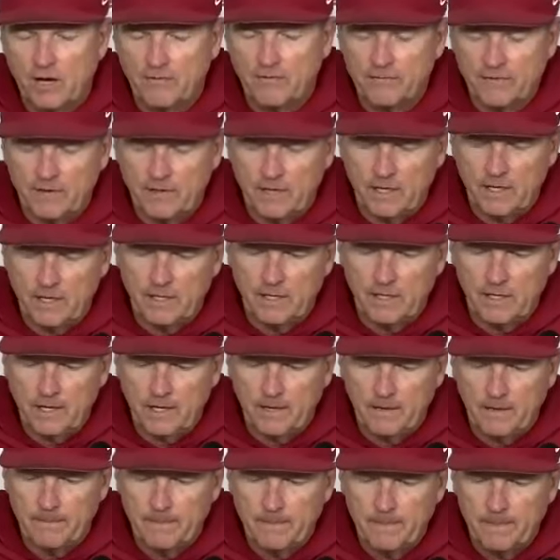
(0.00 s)
off, and then he
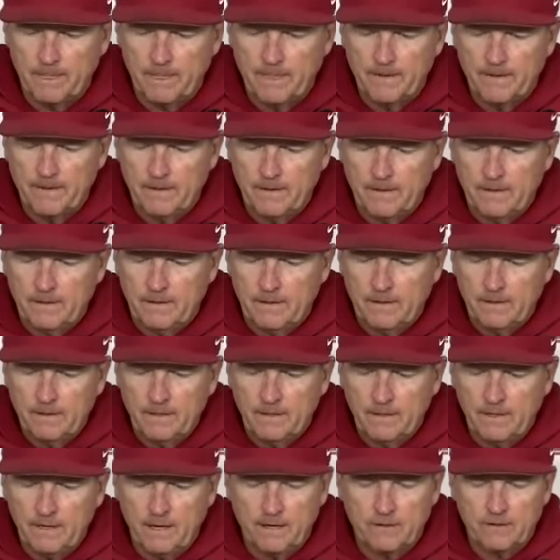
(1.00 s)
uh,
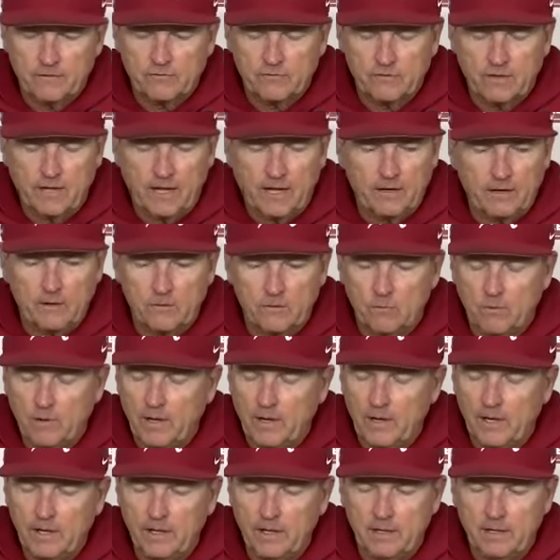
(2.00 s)
he got a slider
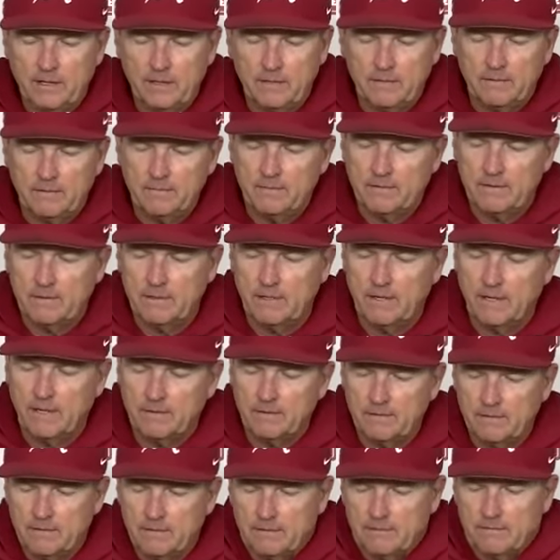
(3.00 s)
away, and he he
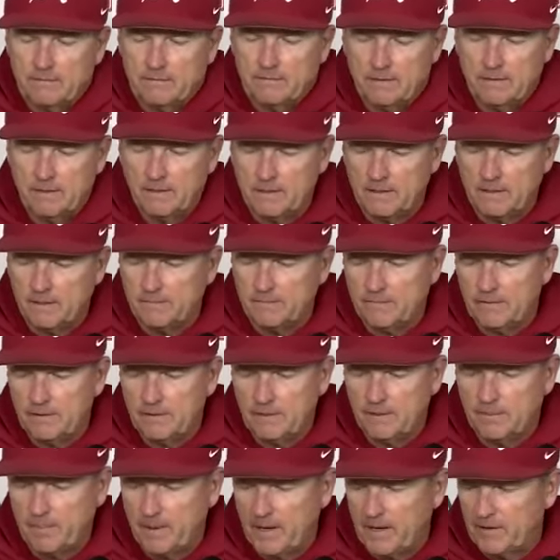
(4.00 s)
got he hit it
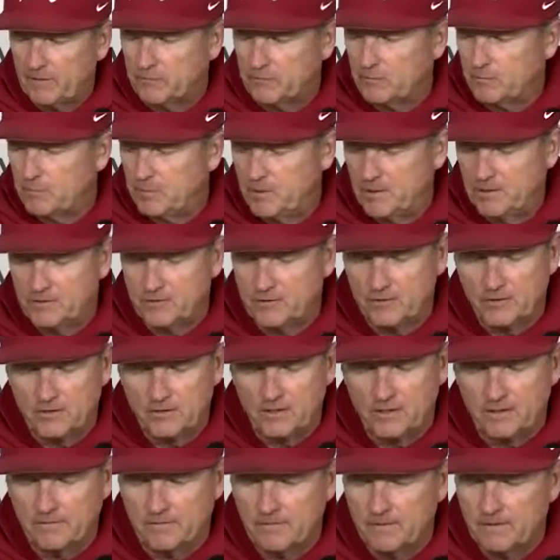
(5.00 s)
he hit it past the
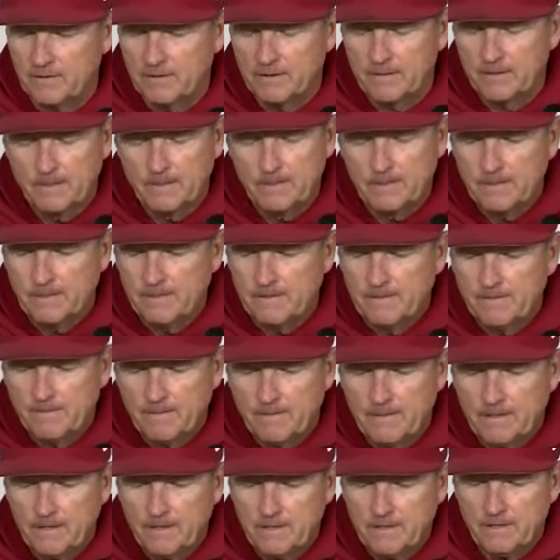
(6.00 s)
pitcher, and
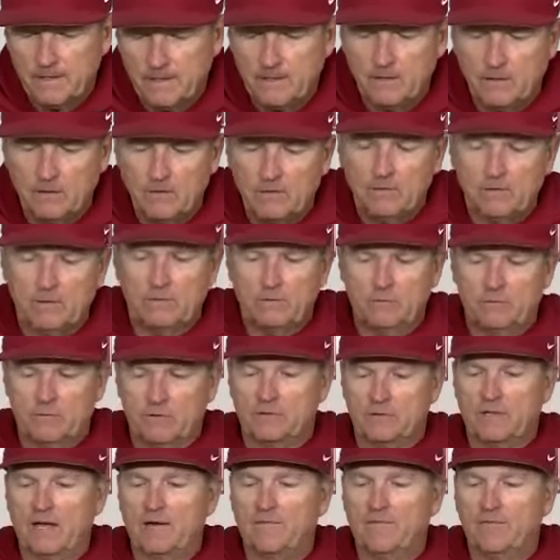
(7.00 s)
you know, it was
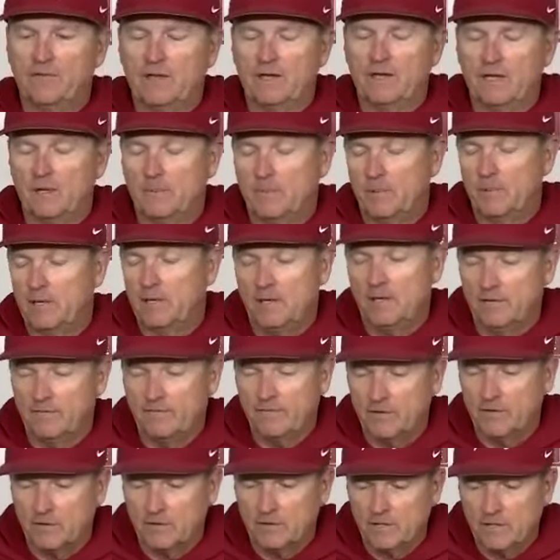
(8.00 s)
definitely going to be an
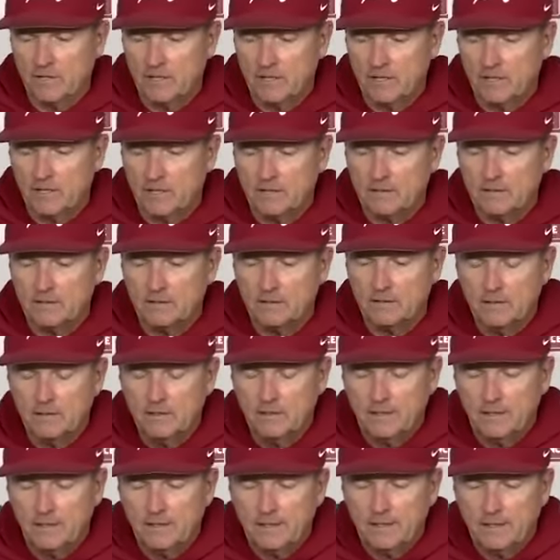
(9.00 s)
infield hit.
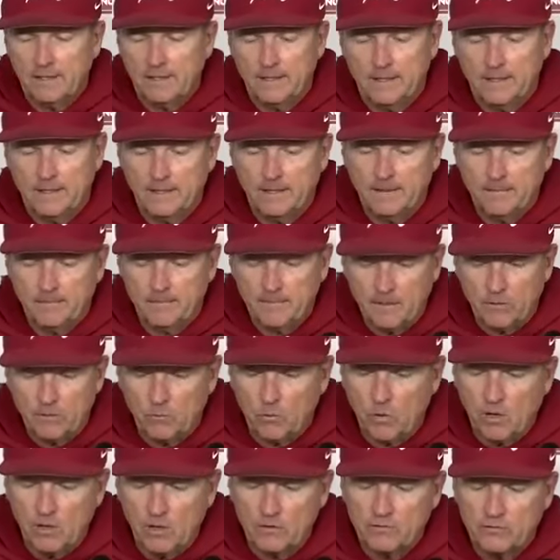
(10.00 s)
Um,
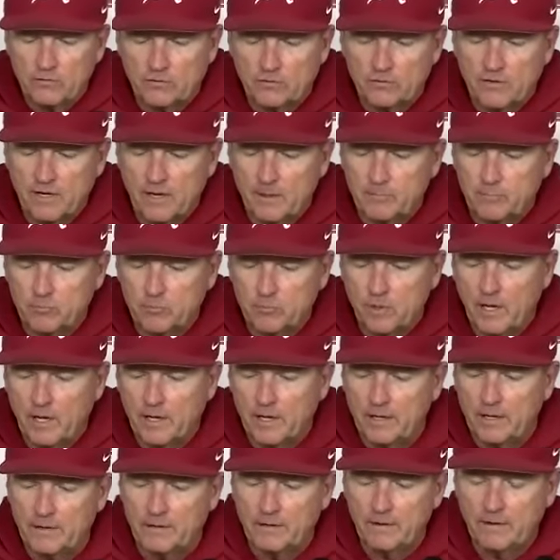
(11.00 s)
and Wallace just kept
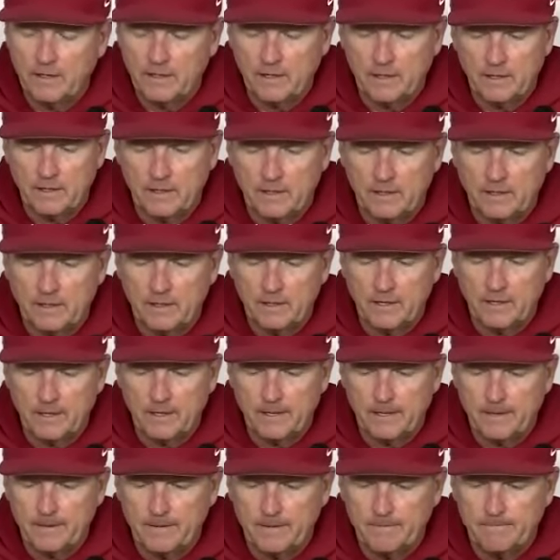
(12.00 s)
running, and
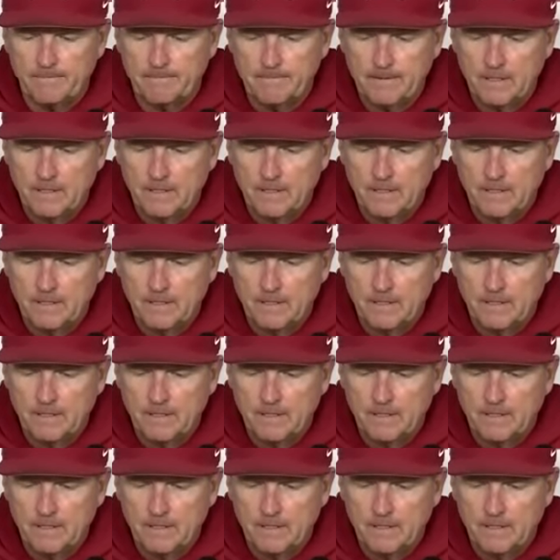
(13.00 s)
uh,